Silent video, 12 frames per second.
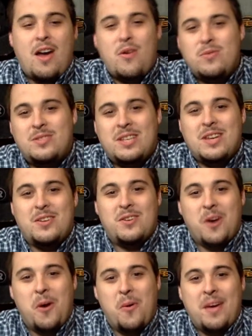How's it
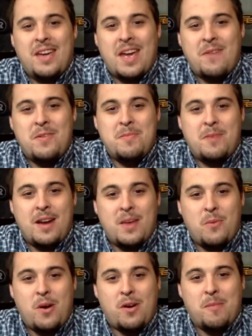going, everybody?
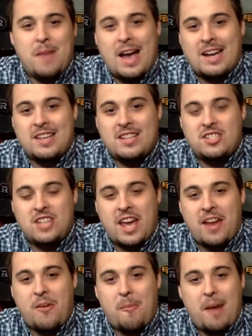Welcome back to the
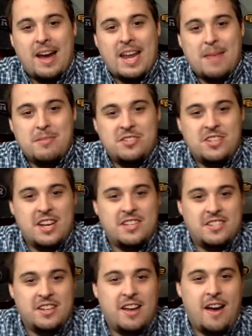channel. My name is
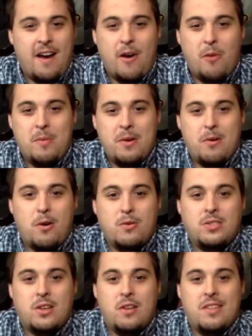Jason. I'll be your
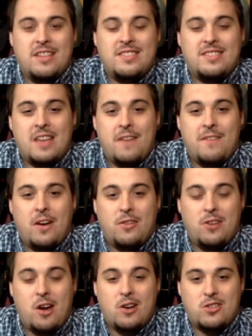host on this CFL
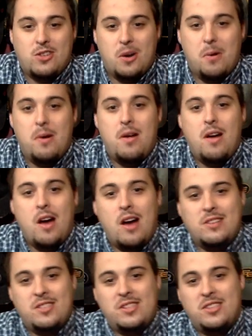talk show,
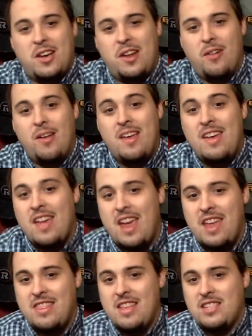Hussey's Huddle.
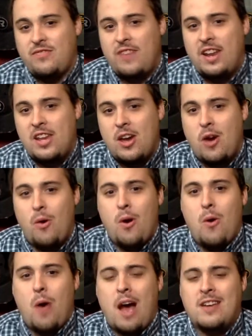In this video,
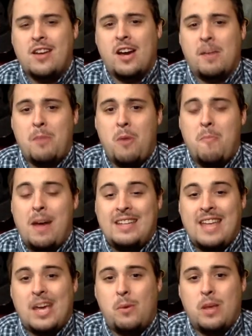I talk about my
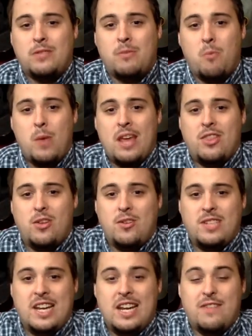takeaways from week
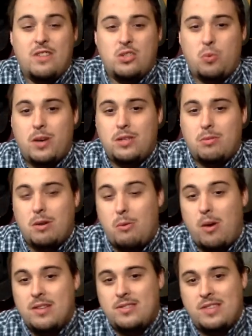13 of the
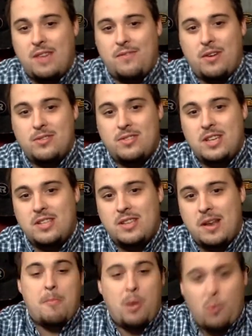2021 CFL
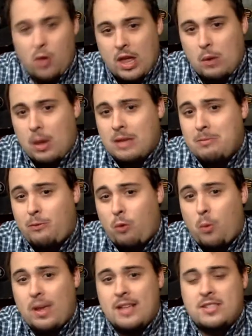season. But really quickly
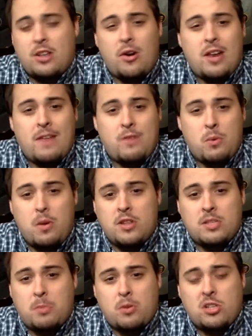before we get started, if you want
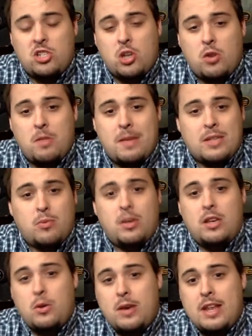to support the show, the best way
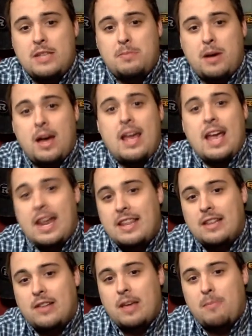to do it is by hitting
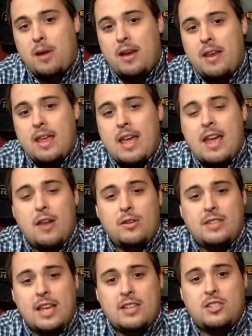the like button. It only
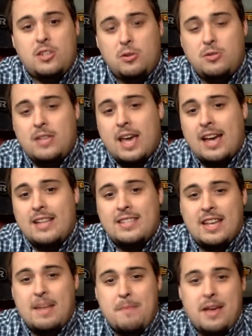takes two seconds
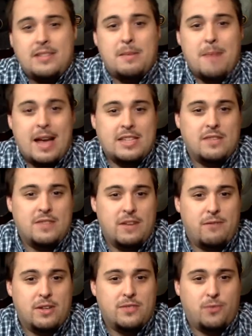and it makes a massive
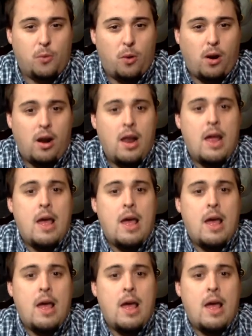difference for